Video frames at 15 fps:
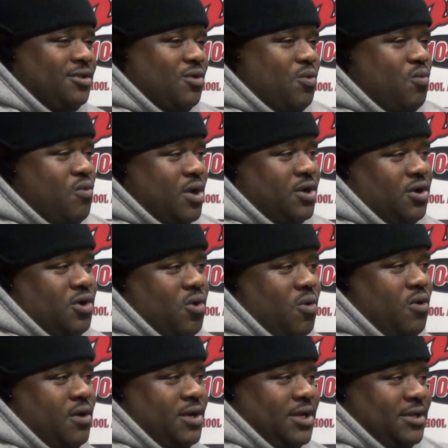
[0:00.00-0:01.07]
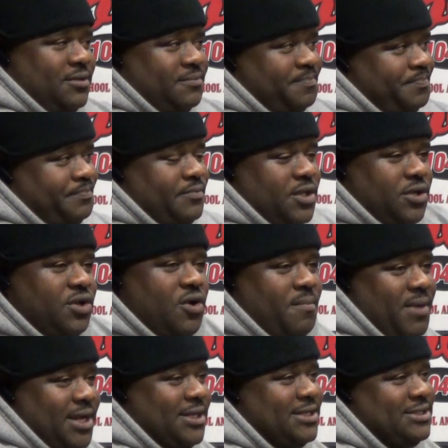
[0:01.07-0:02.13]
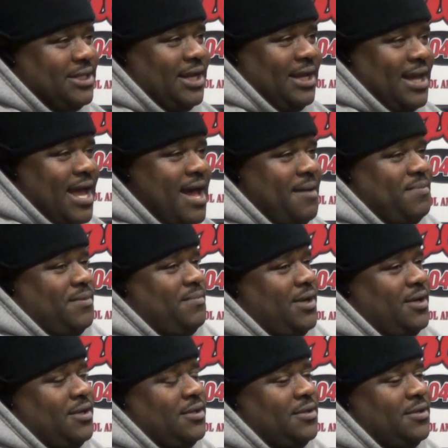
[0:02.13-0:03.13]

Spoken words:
on one accord and, you know, make this thing happen, man.